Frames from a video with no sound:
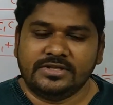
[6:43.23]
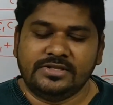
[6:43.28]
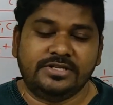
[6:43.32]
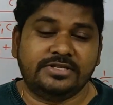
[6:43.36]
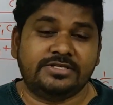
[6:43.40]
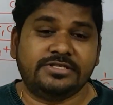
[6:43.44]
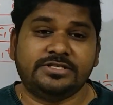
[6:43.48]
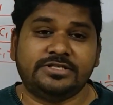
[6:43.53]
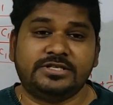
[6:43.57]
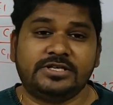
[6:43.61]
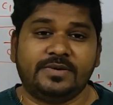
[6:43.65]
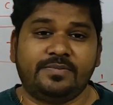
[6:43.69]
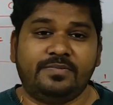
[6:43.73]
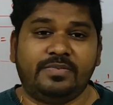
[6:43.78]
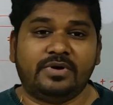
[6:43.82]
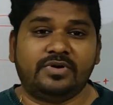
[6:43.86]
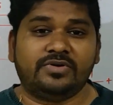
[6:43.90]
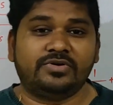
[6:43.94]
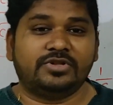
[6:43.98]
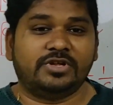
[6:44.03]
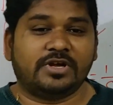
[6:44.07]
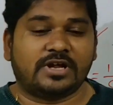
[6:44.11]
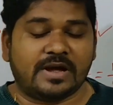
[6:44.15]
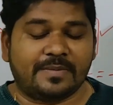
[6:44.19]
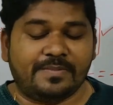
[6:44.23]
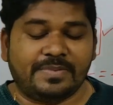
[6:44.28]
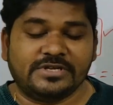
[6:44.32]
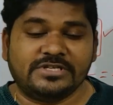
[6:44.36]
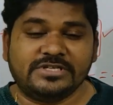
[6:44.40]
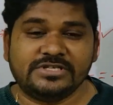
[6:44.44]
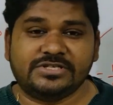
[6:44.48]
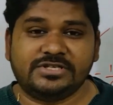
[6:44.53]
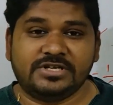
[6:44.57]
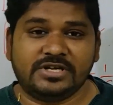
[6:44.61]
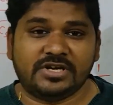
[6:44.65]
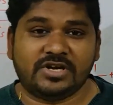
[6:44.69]
This is about the
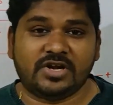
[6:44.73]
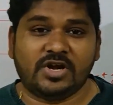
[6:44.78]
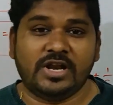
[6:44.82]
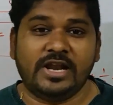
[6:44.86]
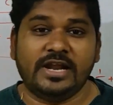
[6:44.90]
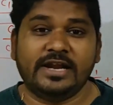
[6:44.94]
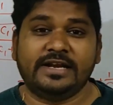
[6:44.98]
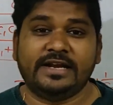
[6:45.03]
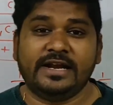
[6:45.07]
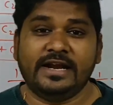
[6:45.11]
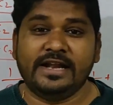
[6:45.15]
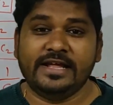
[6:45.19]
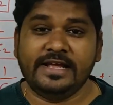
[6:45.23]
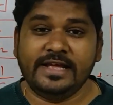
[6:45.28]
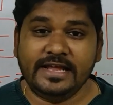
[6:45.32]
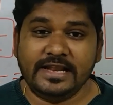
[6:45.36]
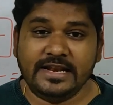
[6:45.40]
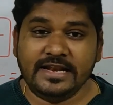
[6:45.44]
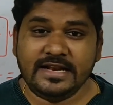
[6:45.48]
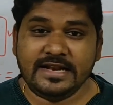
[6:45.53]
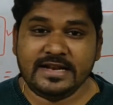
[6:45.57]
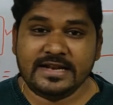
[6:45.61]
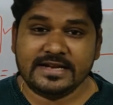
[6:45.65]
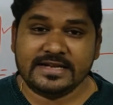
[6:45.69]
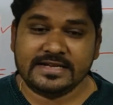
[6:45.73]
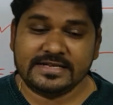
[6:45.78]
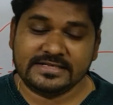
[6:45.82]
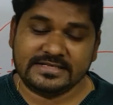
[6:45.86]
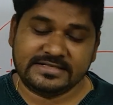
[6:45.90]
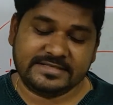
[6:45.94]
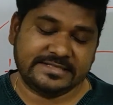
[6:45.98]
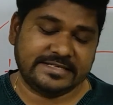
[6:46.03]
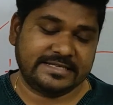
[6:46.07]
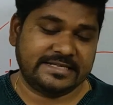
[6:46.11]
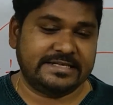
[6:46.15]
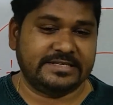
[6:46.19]
capacitor connected in
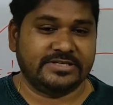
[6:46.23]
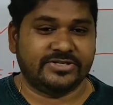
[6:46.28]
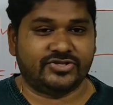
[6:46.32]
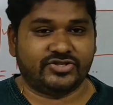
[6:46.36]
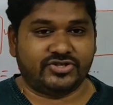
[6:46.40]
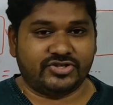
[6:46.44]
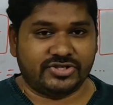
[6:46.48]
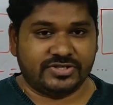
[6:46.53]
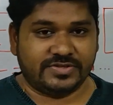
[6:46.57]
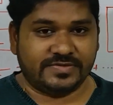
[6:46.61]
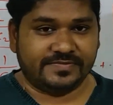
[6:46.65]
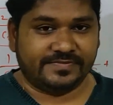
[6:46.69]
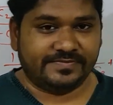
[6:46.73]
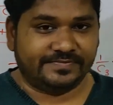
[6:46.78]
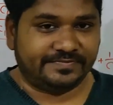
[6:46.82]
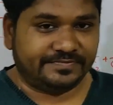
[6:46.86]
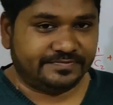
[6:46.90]
series.